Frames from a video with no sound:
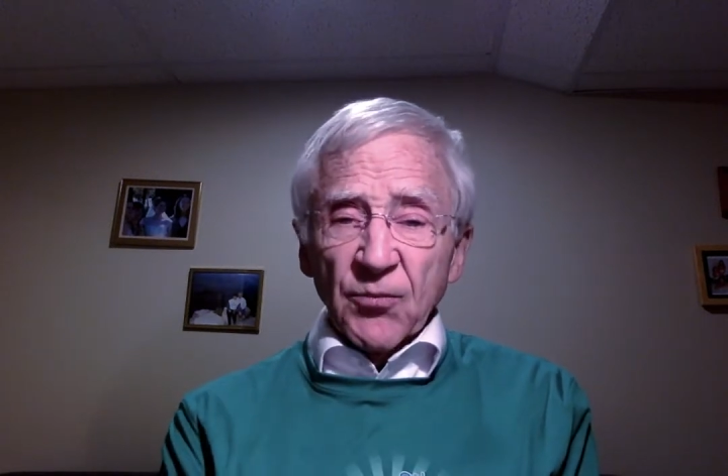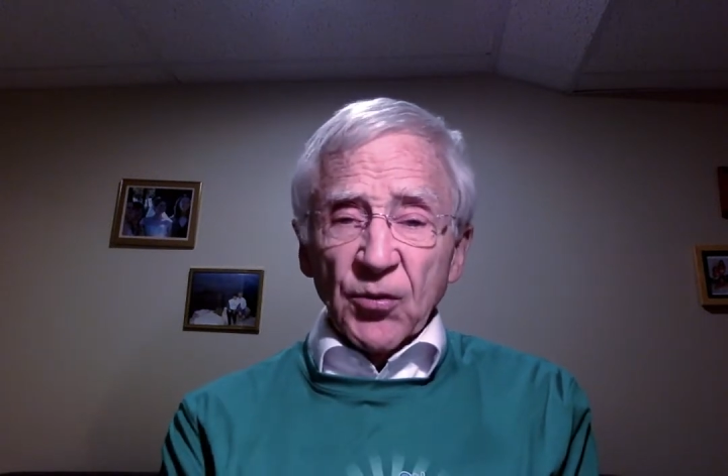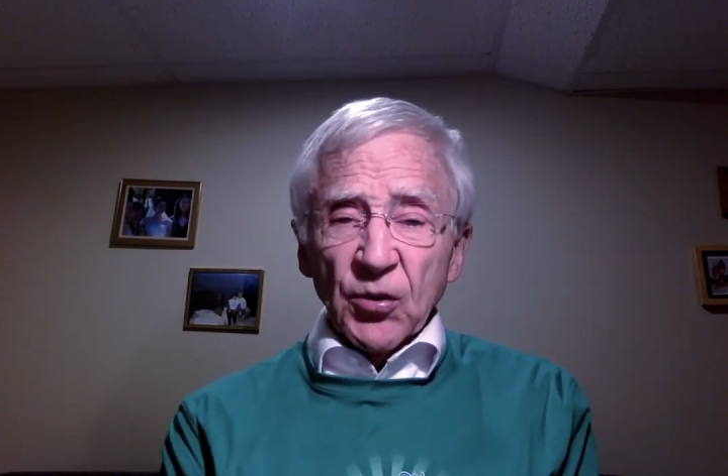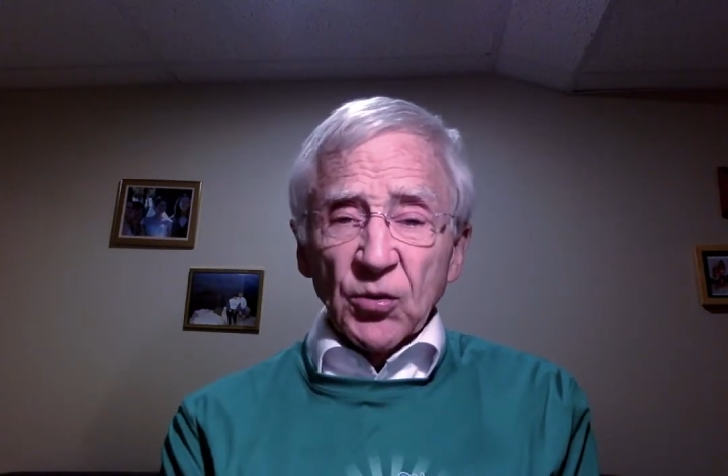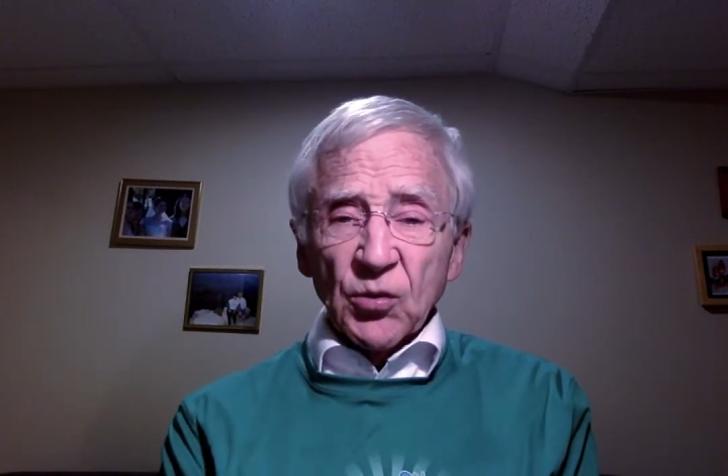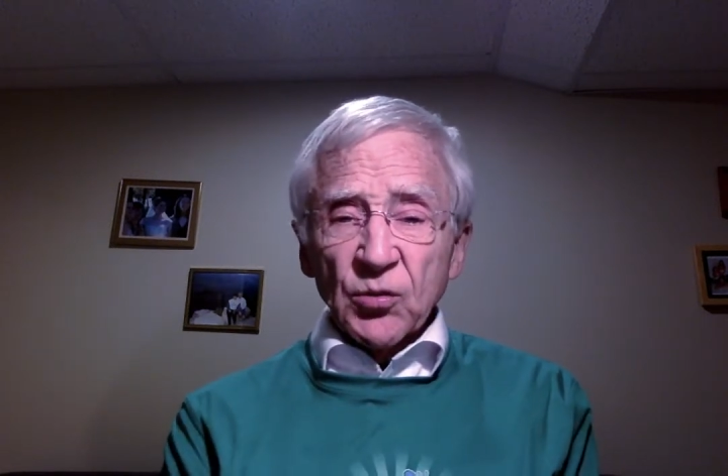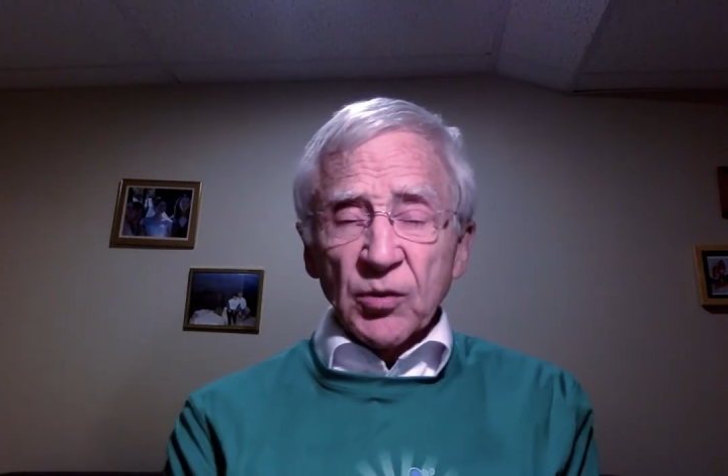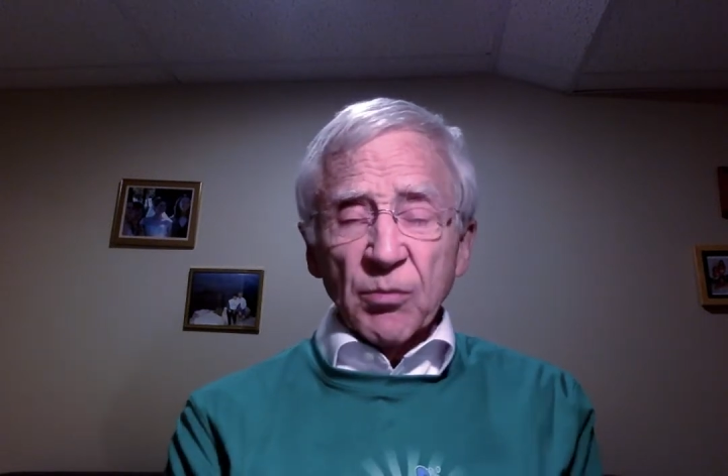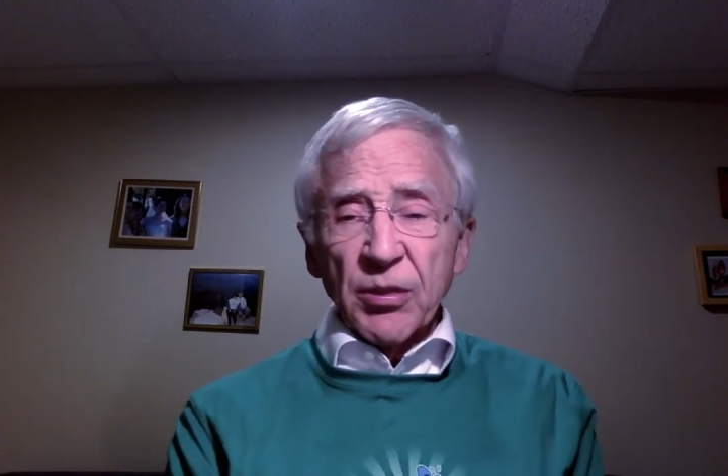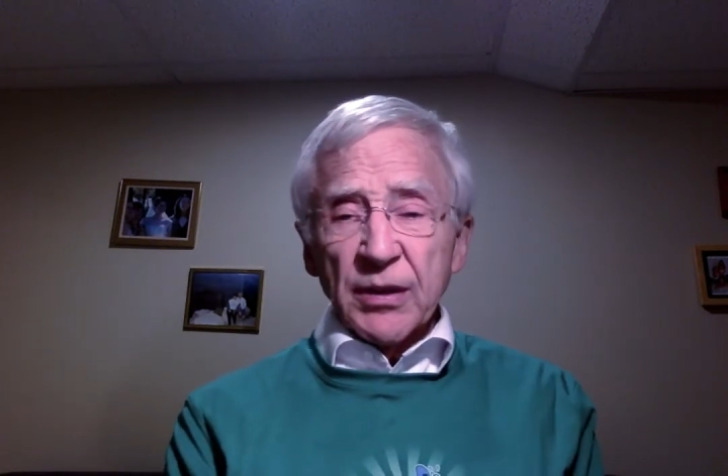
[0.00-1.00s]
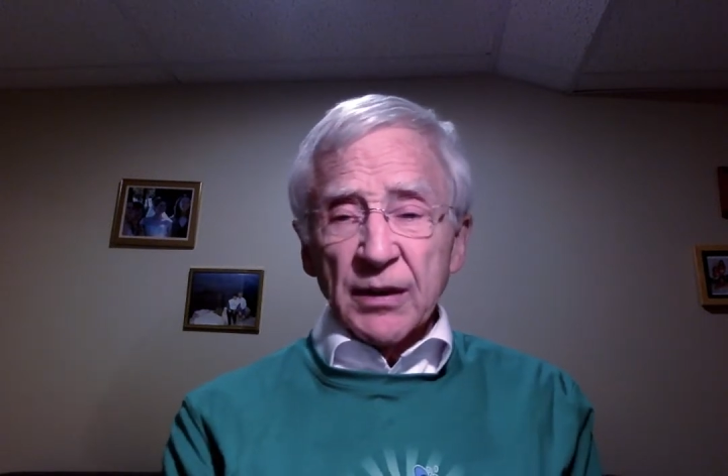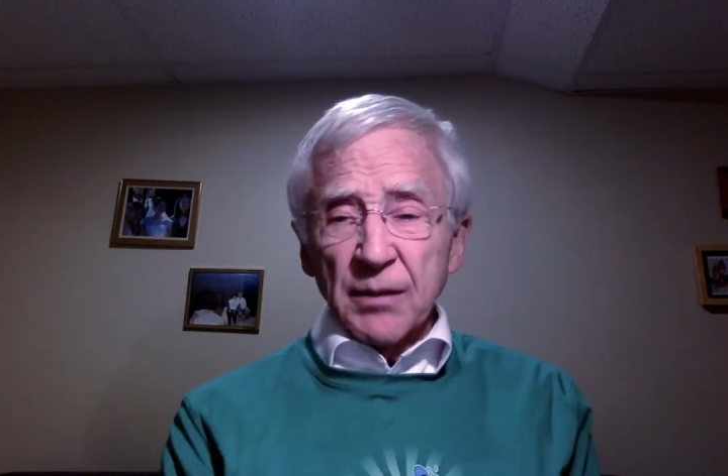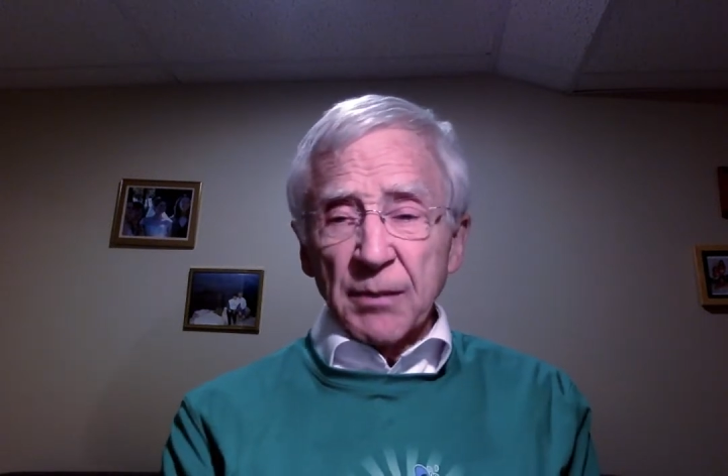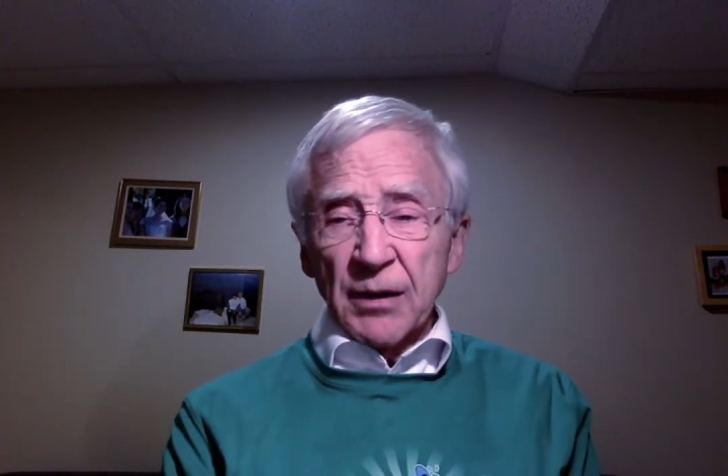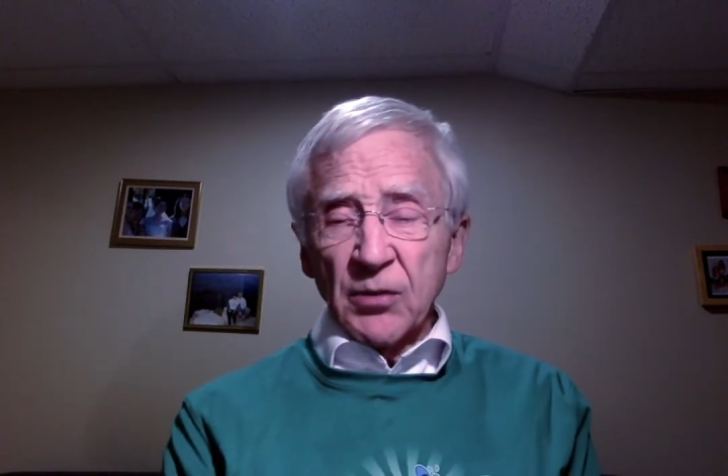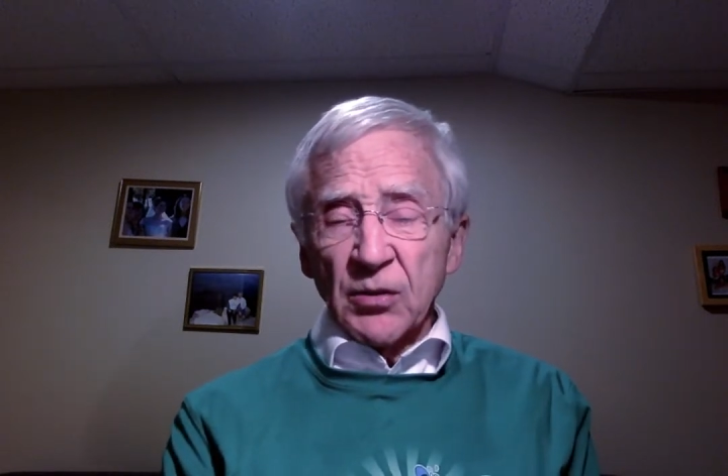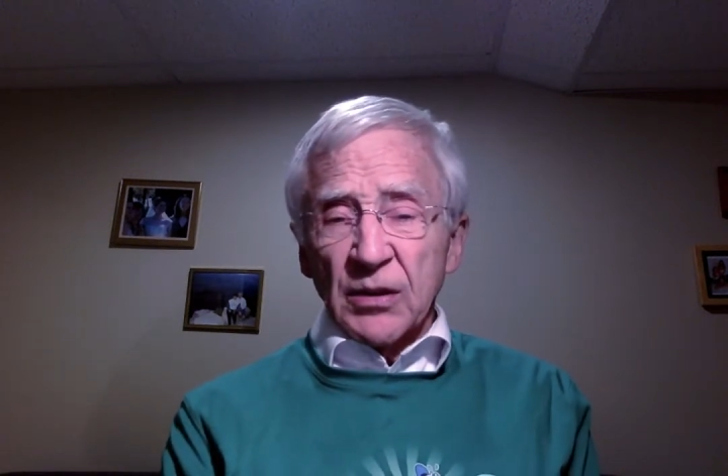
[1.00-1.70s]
for you to do some thinking about,